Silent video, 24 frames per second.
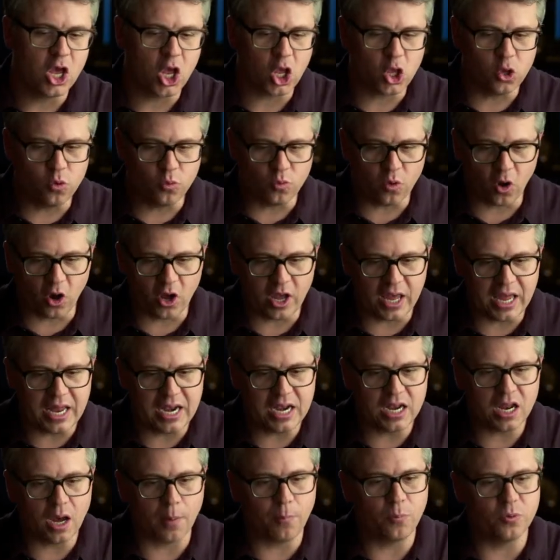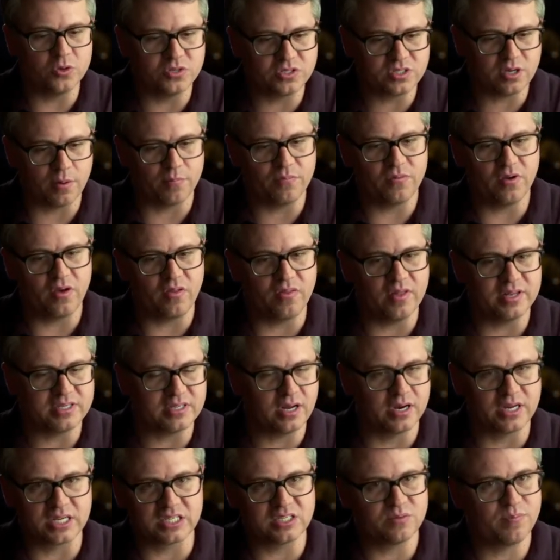you end up with something that's
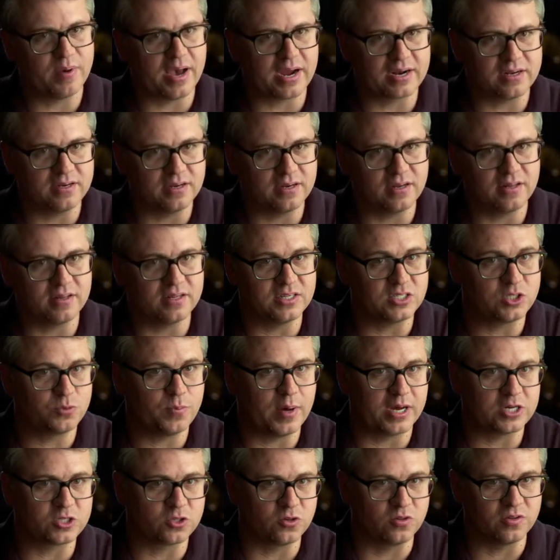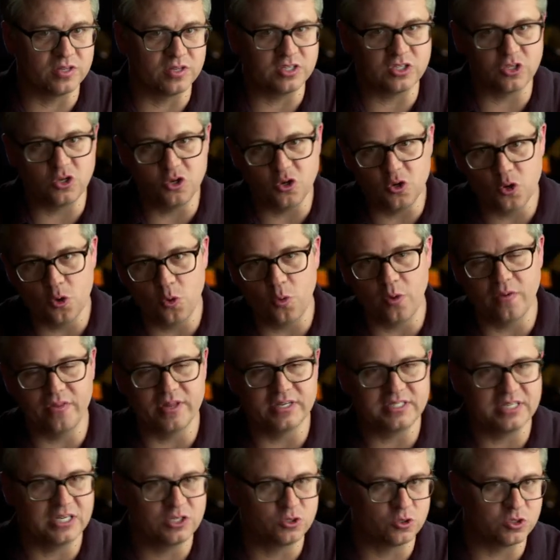unexpected and that's special and that's new and
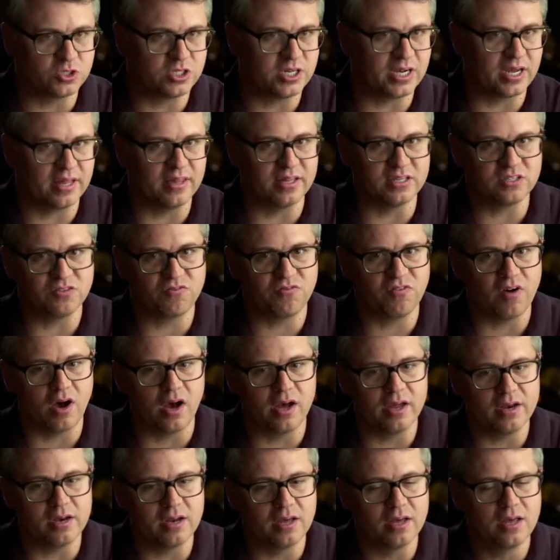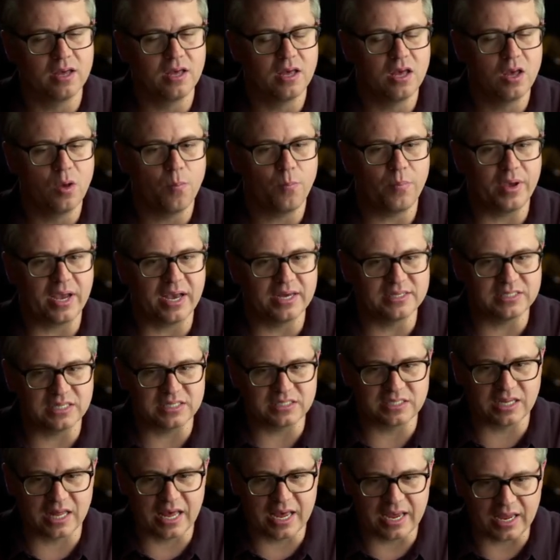that's interesting and that's fun, because
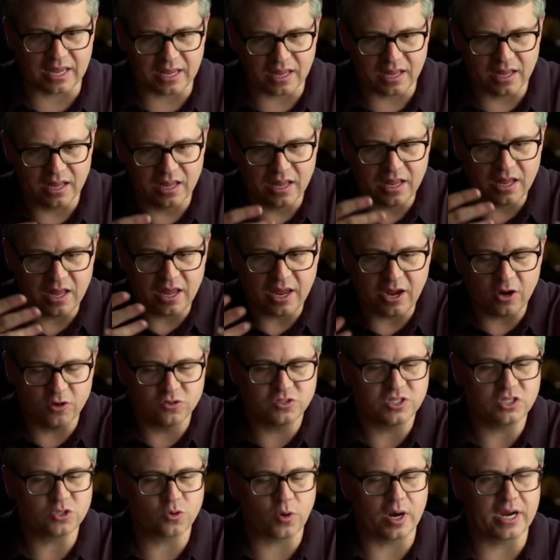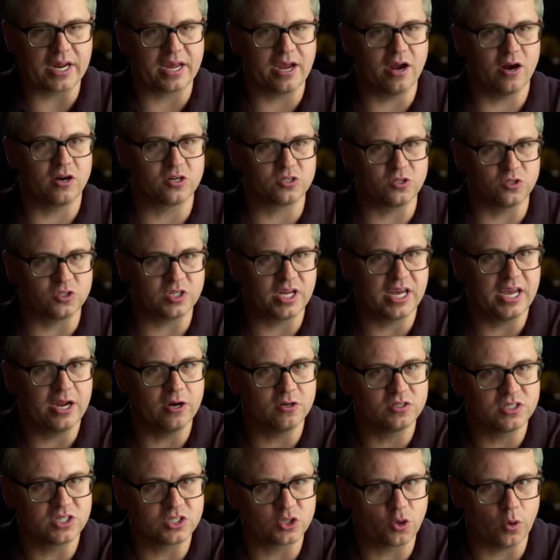it's like, here's these great characters,
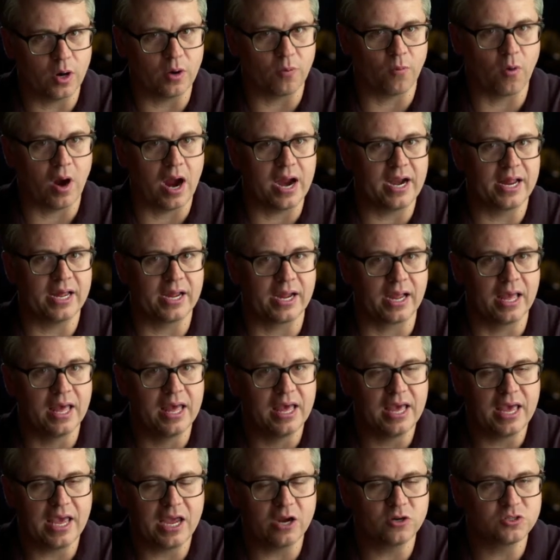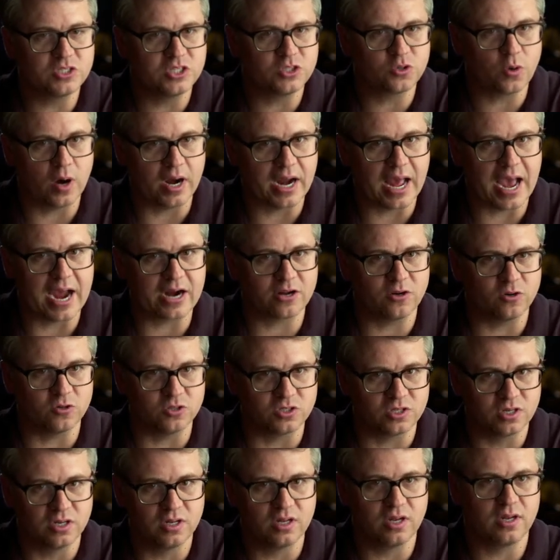here's this great writing, here's these great
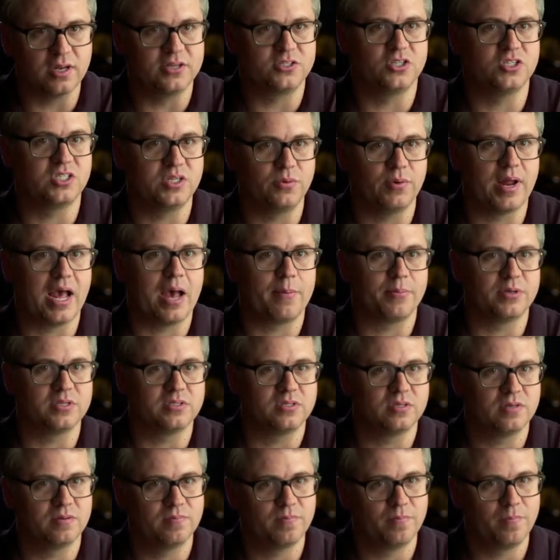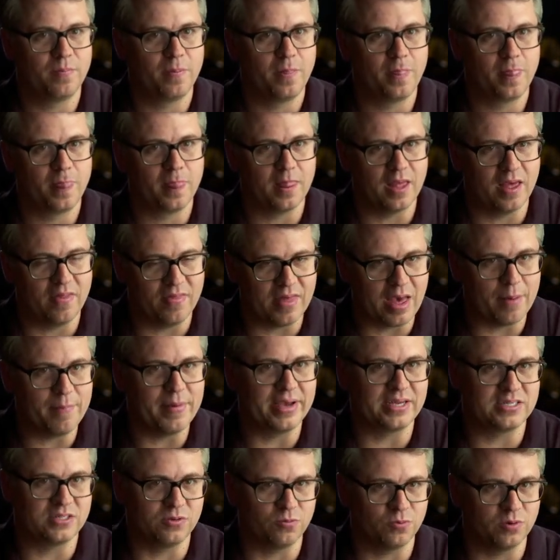actors, let's just see what happens. And that
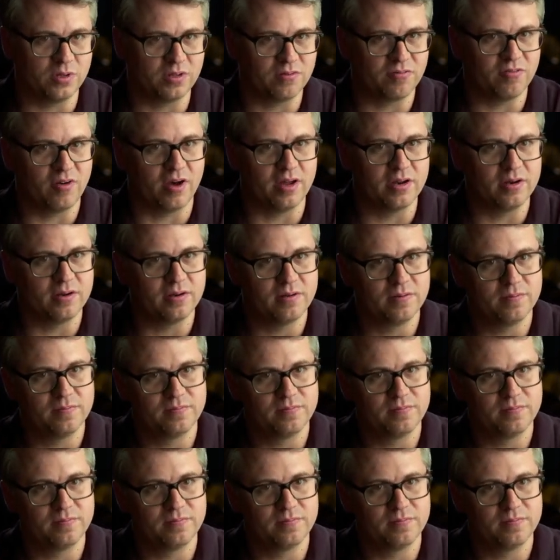makes it really fun.